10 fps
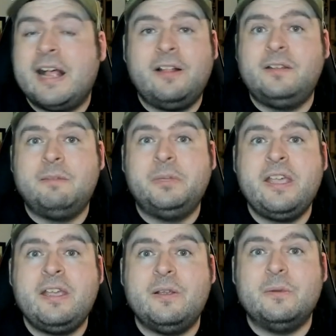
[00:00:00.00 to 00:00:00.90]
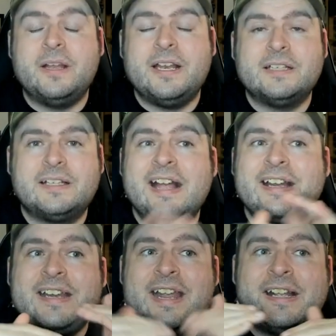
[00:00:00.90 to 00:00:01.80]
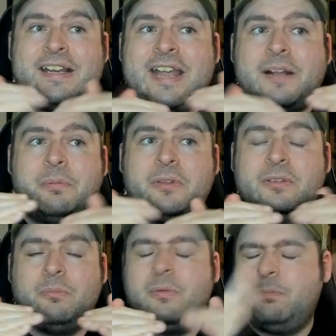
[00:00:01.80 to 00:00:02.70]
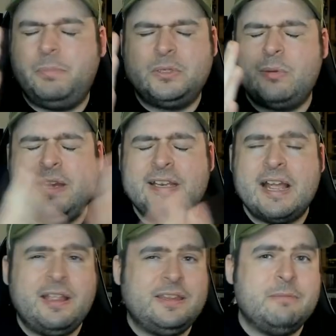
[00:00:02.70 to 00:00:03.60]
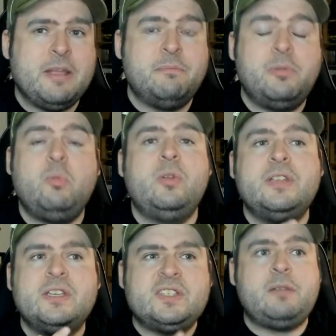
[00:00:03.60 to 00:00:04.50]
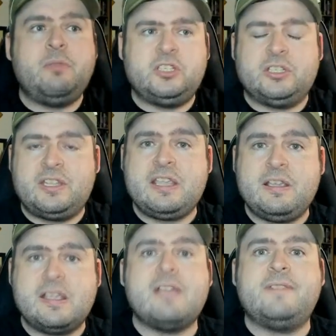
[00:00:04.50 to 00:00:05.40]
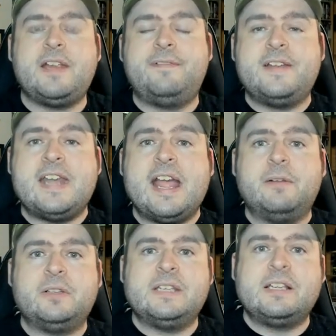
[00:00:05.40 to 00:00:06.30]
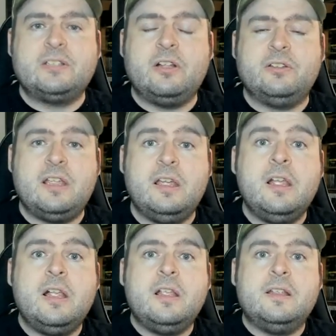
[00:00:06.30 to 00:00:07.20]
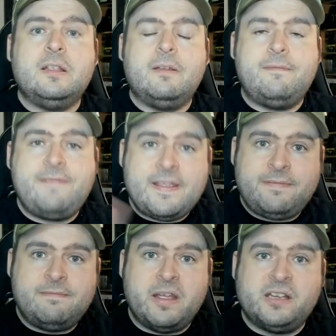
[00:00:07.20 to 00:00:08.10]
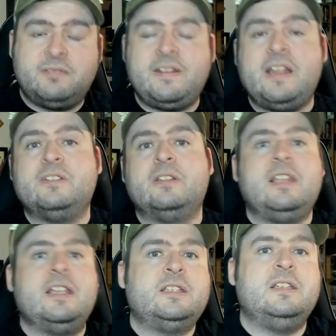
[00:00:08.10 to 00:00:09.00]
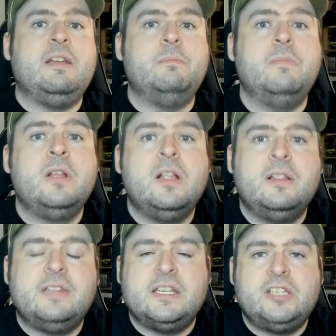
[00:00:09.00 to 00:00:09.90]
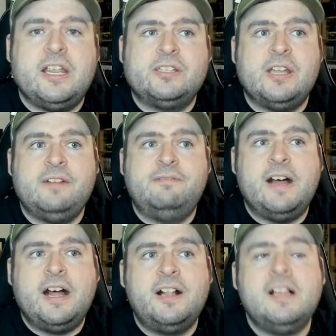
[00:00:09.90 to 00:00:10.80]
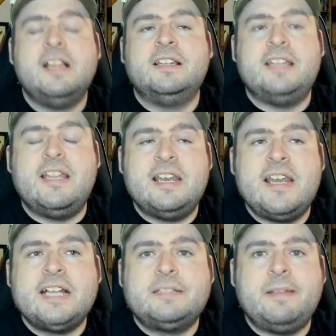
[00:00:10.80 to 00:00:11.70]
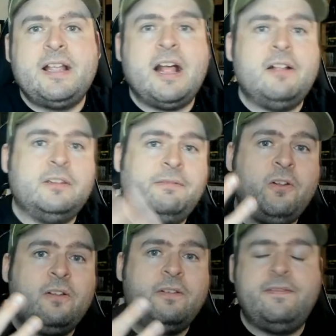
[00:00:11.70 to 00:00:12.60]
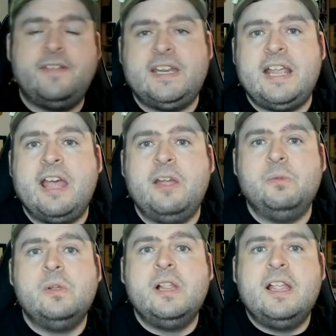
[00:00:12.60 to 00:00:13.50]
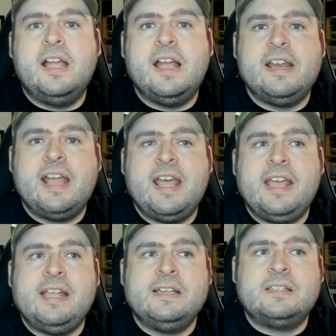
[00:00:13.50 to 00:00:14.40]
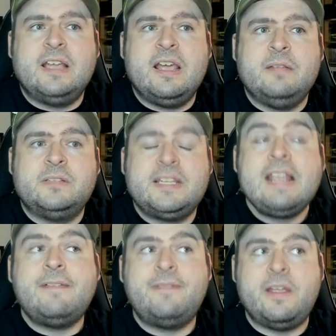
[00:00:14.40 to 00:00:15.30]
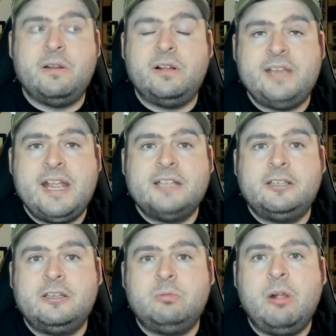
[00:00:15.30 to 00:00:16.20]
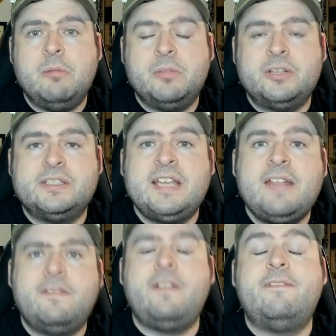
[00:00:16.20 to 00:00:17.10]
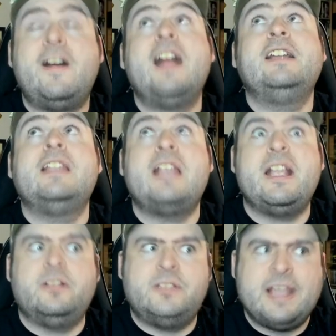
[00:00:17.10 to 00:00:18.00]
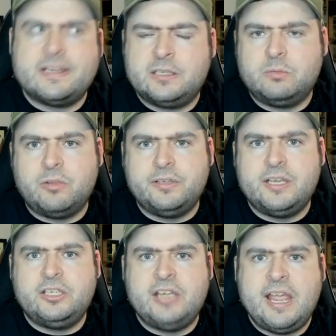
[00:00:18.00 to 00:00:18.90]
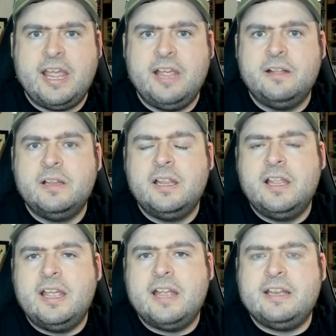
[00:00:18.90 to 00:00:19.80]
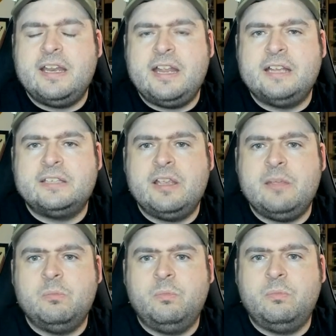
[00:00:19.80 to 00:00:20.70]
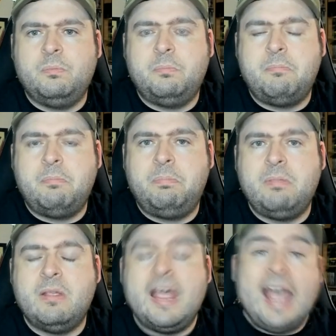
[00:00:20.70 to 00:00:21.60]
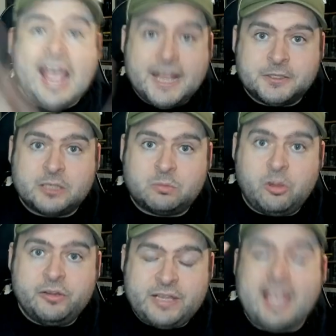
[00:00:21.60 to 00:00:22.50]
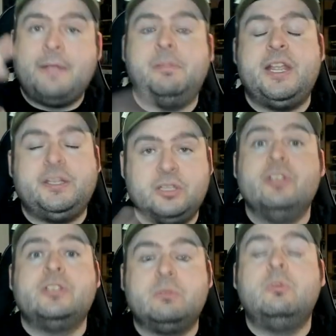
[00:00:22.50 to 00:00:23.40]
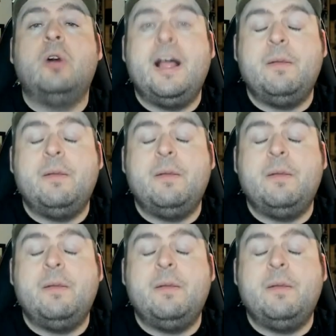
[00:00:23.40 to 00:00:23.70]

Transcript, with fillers: of the blue and it's kind of neck and neck with, between that at the moment but we're going to stick with just the Yu-Gi-Oh video for now because that's got the fifth most views of this um, this year so far then the next thing out of the fourth video and that is um, Sifu on the Xbox one because Sifu finally came onto XX1 this year and then his um, XX1 gameplay does quite